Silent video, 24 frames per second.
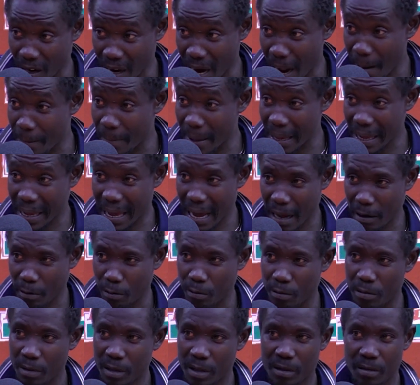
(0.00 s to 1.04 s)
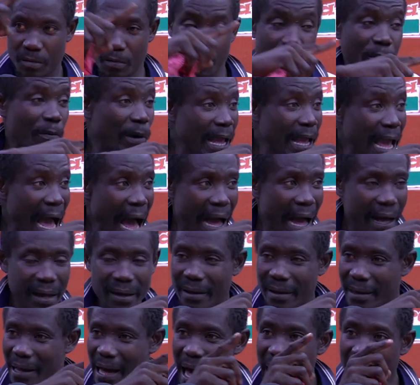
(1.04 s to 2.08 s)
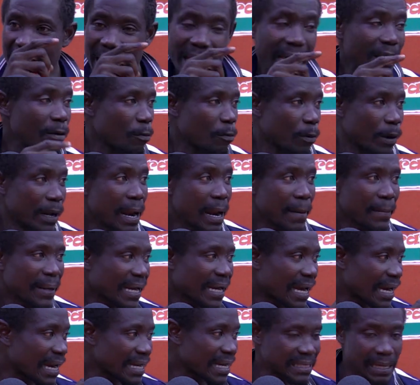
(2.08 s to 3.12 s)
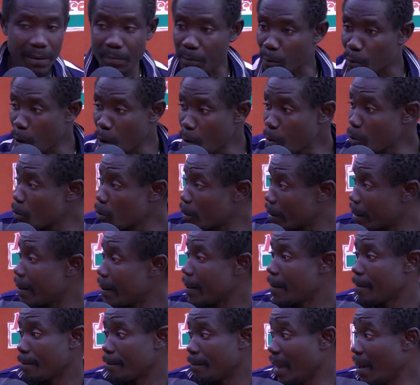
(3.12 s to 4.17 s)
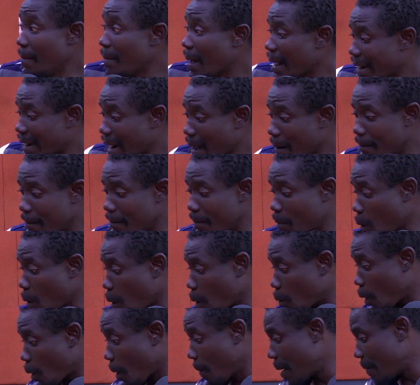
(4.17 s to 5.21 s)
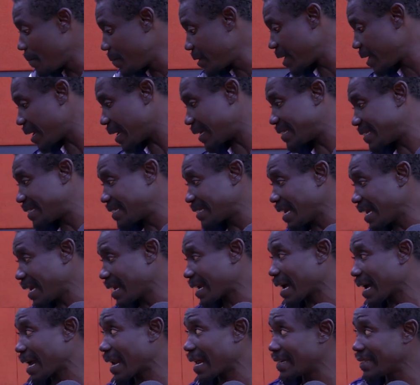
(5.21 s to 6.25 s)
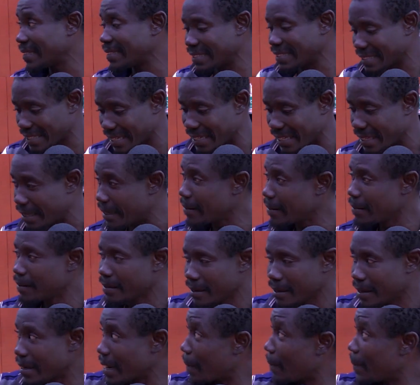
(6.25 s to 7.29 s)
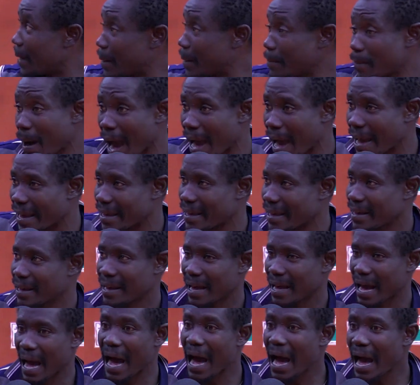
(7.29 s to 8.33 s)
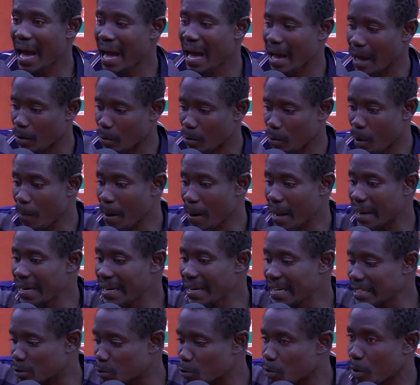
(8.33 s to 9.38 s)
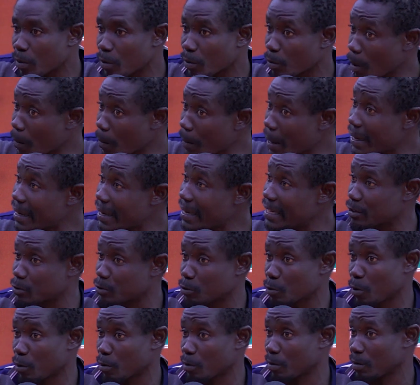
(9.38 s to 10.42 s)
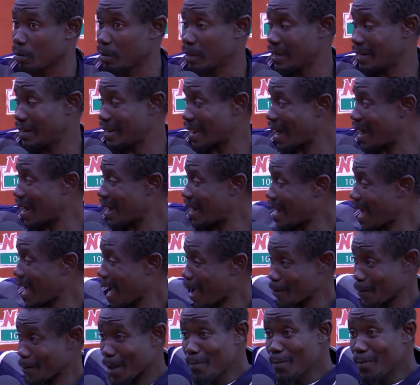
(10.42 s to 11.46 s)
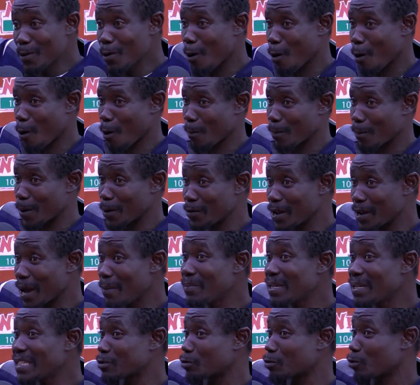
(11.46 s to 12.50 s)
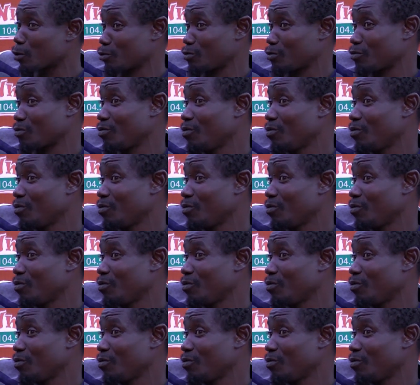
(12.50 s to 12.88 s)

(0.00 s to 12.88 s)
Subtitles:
na make an o wi ya Hi, we na make canise me won meba na me o roba bi e ti sey kala ndi sey na me de bai aha roba ni nisu on roba ni nisu on na anya bi o ho madua bi nsi o so